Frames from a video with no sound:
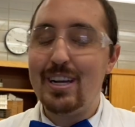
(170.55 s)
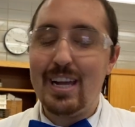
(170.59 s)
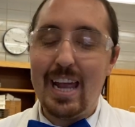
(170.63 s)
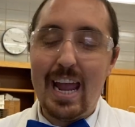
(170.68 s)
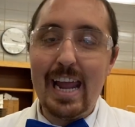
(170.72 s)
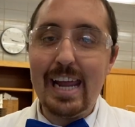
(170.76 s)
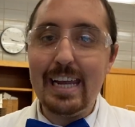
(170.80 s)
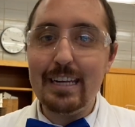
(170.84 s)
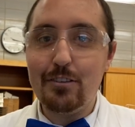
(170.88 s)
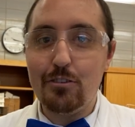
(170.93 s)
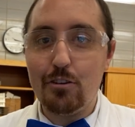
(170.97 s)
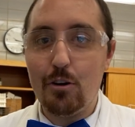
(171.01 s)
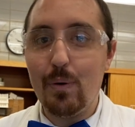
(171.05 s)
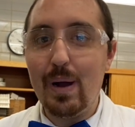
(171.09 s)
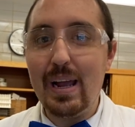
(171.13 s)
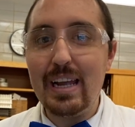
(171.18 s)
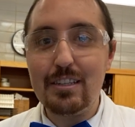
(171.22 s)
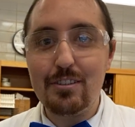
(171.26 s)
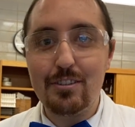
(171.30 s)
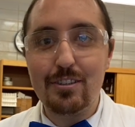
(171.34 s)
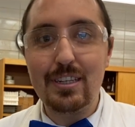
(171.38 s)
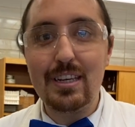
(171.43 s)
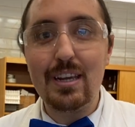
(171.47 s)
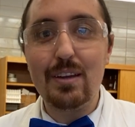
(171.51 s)

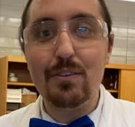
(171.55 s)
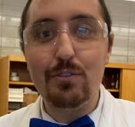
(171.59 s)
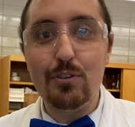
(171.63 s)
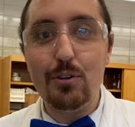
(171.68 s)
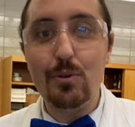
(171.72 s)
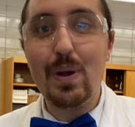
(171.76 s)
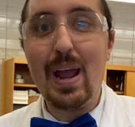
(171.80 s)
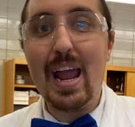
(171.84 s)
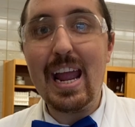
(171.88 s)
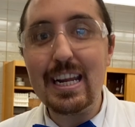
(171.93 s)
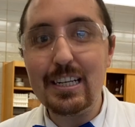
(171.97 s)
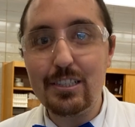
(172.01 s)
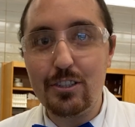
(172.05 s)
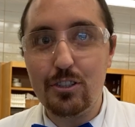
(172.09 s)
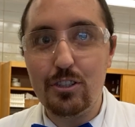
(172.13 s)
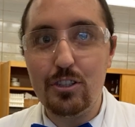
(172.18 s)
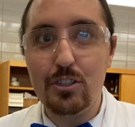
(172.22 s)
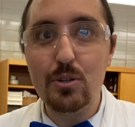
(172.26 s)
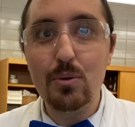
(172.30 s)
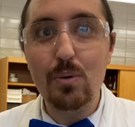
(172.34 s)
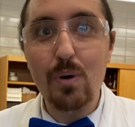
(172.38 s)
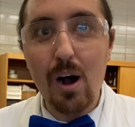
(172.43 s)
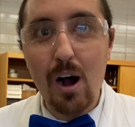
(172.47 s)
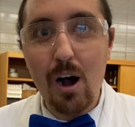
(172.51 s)
HOH gives you
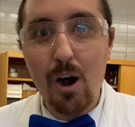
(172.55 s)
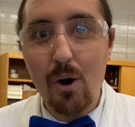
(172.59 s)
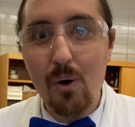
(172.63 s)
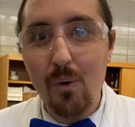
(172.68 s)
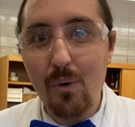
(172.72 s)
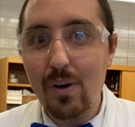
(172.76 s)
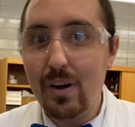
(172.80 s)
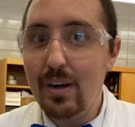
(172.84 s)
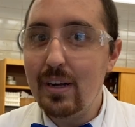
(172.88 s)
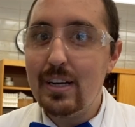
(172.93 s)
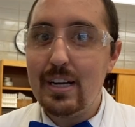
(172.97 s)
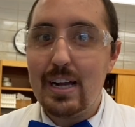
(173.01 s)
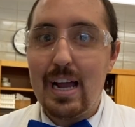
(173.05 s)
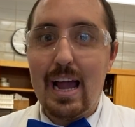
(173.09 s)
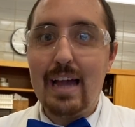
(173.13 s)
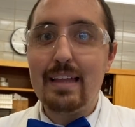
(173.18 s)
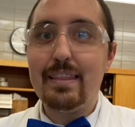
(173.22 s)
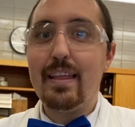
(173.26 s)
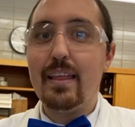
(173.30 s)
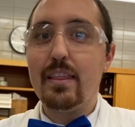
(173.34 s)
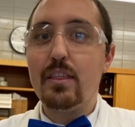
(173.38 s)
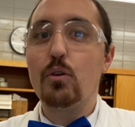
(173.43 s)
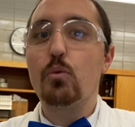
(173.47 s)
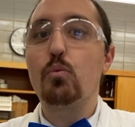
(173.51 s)
H2O, and
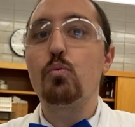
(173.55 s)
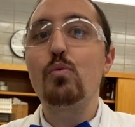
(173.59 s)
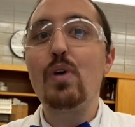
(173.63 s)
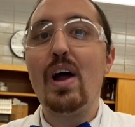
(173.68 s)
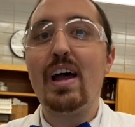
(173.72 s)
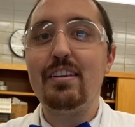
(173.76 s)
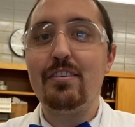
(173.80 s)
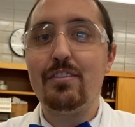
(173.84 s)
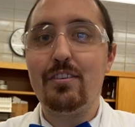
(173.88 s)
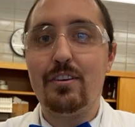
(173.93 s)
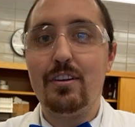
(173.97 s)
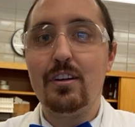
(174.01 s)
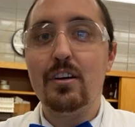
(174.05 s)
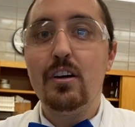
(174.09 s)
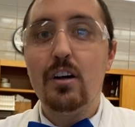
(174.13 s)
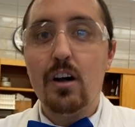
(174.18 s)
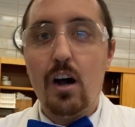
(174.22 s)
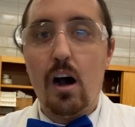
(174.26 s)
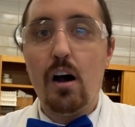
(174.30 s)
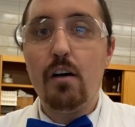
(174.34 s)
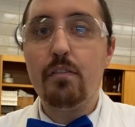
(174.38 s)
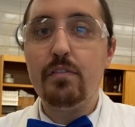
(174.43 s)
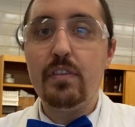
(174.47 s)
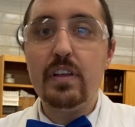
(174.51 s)
then the rest
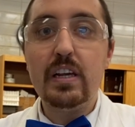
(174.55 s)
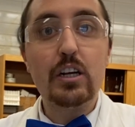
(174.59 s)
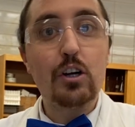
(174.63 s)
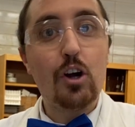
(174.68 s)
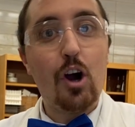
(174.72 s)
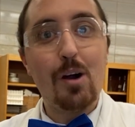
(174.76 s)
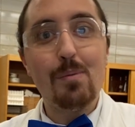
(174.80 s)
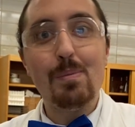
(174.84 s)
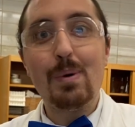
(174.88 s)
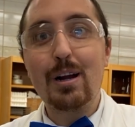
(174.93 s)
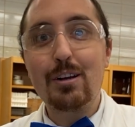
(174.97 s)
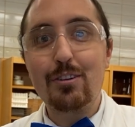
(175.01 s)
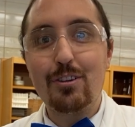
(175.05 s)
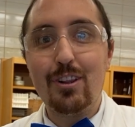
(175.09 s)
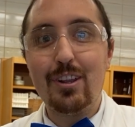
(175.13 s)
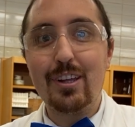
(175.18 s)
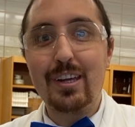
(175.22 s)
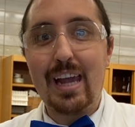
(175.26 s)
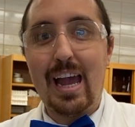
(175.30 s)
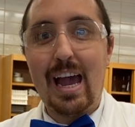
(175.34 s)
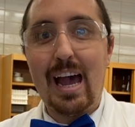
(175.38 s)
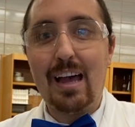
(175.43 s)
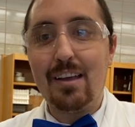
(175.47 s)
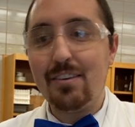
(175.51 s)
of the
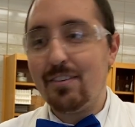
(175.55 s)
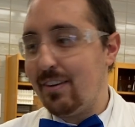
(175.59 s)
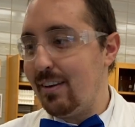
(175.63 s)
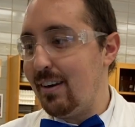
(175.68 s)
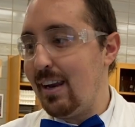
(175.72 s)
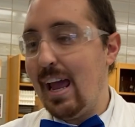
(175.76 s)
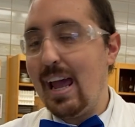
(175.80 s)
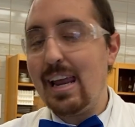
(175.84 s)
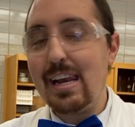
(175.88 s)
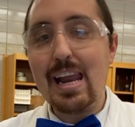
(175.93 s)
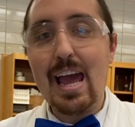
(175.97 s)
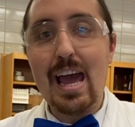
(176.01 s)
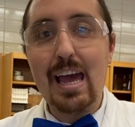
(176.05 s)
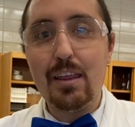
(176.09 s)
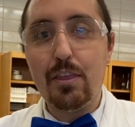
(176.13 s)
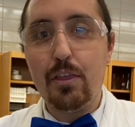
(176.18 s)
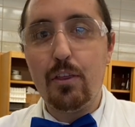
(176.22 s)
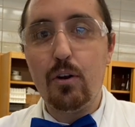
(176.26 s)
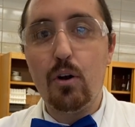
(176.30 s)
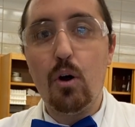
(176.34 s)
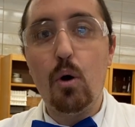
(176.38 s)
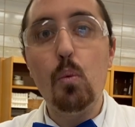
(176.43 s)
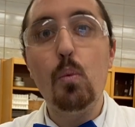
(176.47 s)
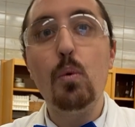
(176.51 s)
carboxylic acid and
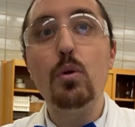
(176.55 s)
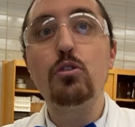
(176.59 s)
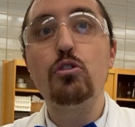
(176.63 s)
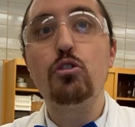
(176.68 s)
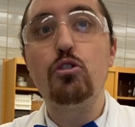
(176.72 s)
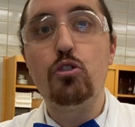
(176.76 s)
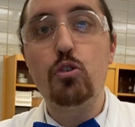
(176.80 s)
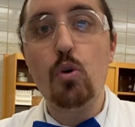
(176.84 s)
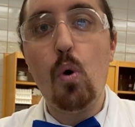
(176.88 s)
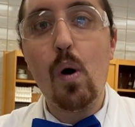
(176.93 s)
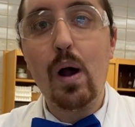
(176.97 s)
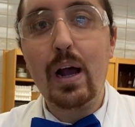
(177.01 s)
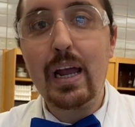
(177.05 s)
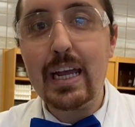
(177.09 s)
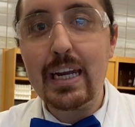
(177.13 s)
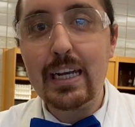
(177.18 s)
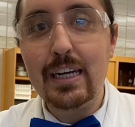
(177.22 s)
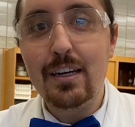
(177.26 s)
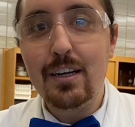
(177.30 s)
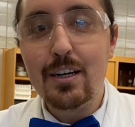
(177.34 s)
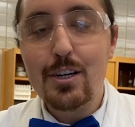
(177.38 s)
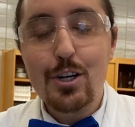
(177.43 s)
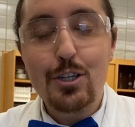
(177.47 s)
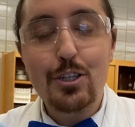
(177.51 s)
ethanol will
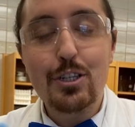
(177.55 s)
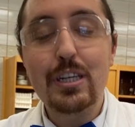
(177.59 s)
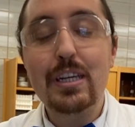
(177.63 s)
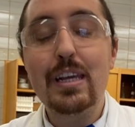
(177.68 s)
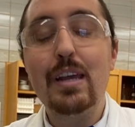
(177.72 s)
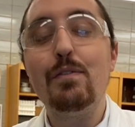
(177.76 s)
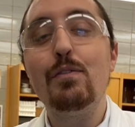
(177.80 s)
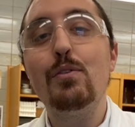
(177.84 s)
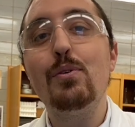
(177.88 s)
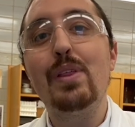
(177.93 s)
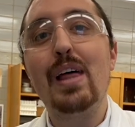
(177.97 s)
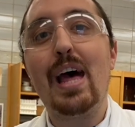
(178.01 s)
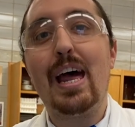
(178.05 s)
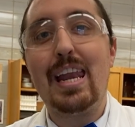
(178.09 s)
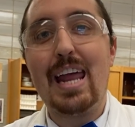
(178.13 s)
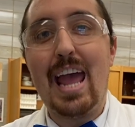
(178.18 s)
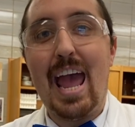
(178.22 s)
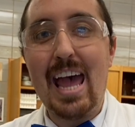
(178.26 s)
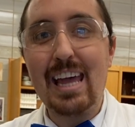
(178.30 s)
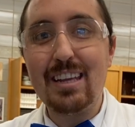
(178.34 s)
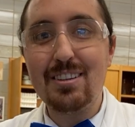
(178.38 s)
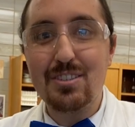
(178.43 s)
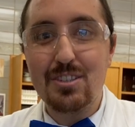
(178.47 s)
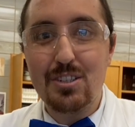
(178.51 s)
join to give you that
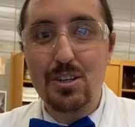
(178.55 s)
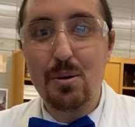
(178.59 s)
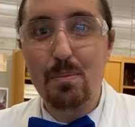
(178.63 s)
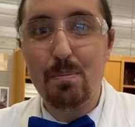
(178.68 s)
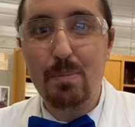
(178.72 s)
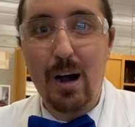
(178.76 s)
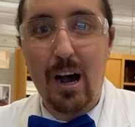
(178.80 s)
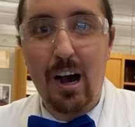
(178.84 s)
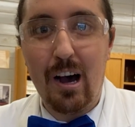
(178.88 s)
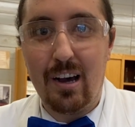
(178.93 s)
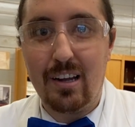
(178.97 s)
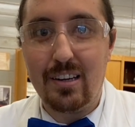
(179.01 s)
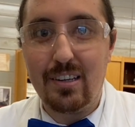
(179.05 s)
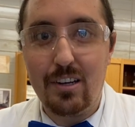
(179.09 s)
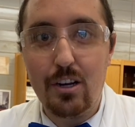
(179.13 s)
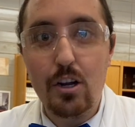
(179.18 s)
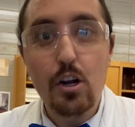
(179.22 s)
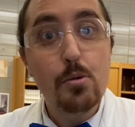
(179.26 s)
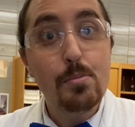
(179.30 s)
ester bond.